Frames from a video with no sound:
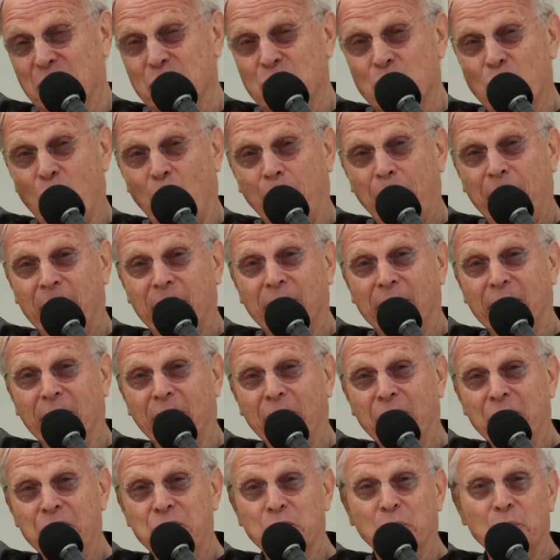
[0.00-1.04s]
dropping
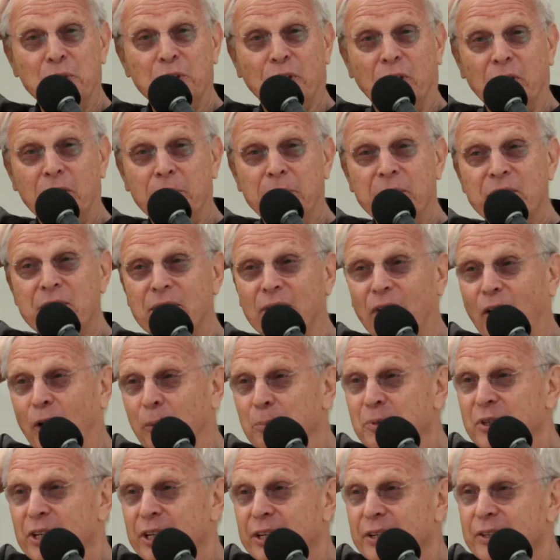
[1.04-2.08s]
large autonomous
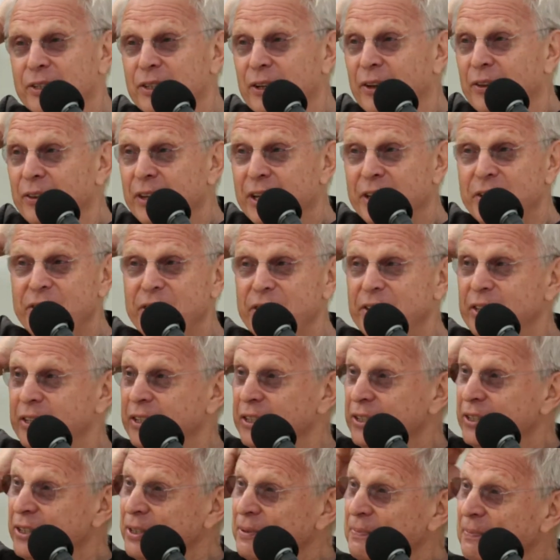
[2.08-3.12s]
objects on their
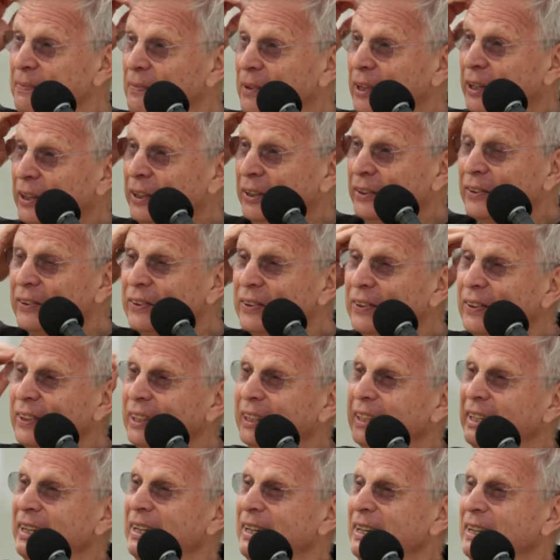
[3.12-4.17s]
cities. And
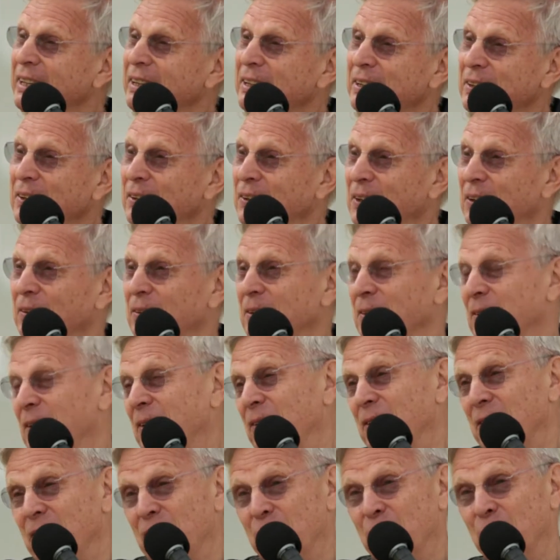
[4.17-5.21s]

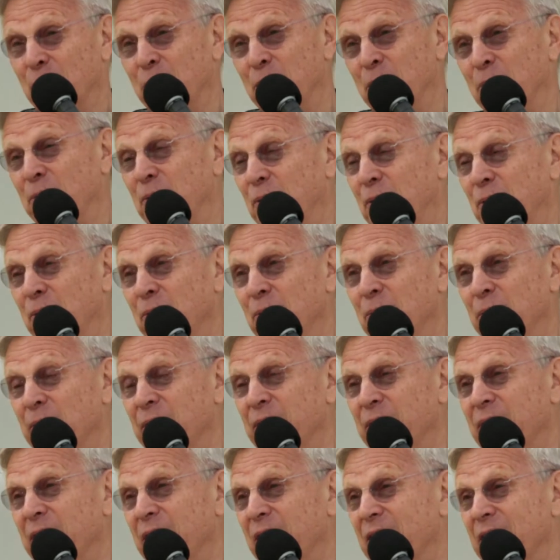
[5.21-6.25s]
you
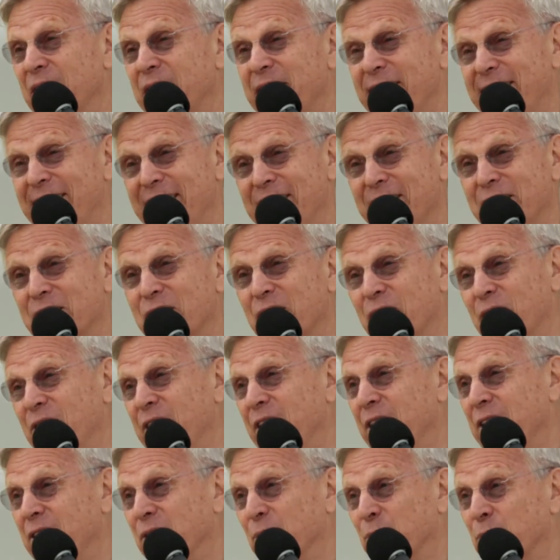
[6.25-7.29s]
in a sense
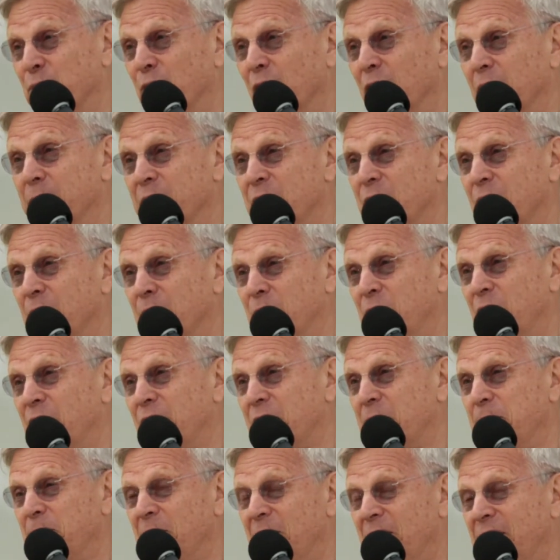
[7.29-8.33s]
create autonomous
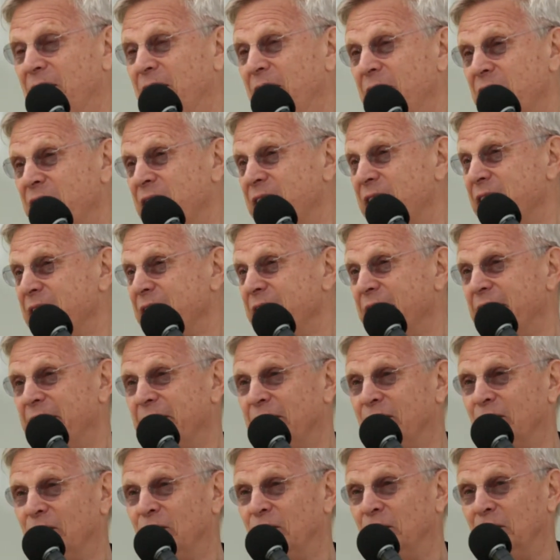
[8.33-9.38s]
objects, but they have a
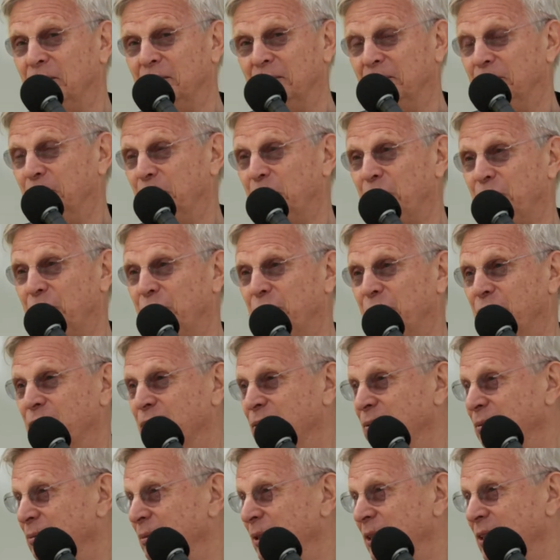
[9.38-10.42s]
scale which
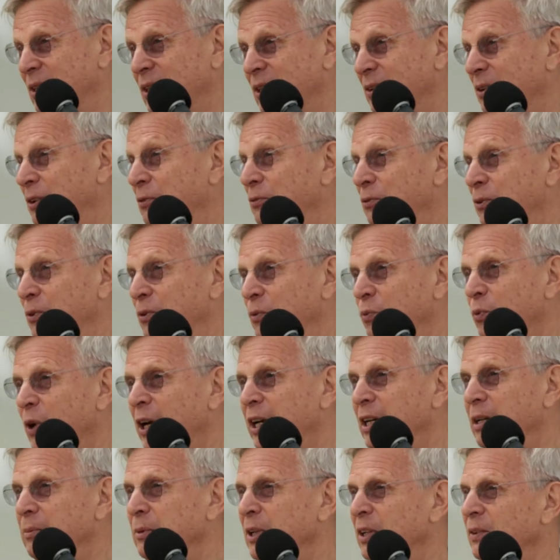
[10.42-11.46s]
is in a different
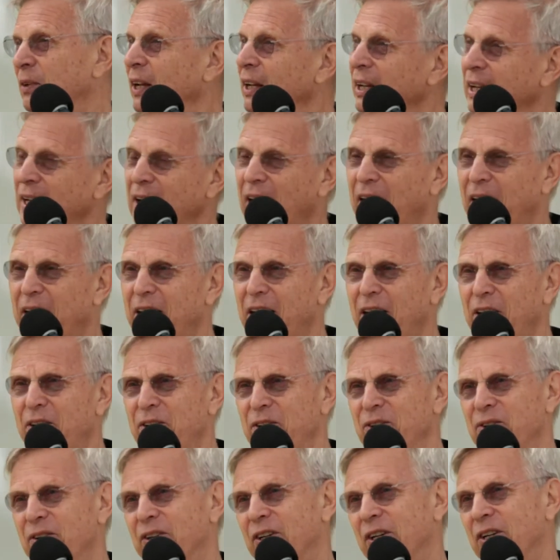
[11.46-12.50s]
way. I mean, how do
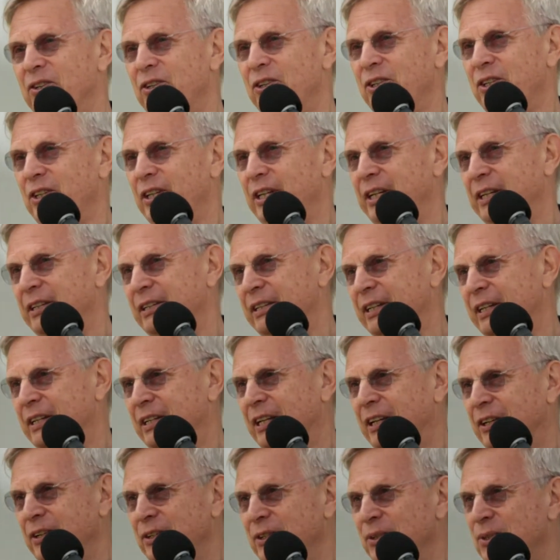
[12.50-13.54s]
you negotiate that?
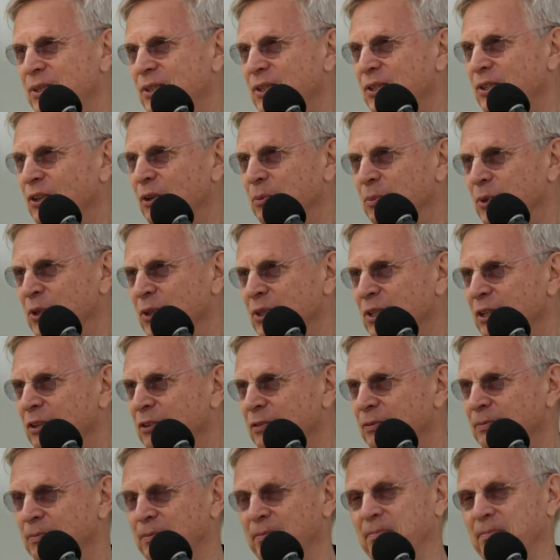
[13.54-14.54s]
How do you stop yourself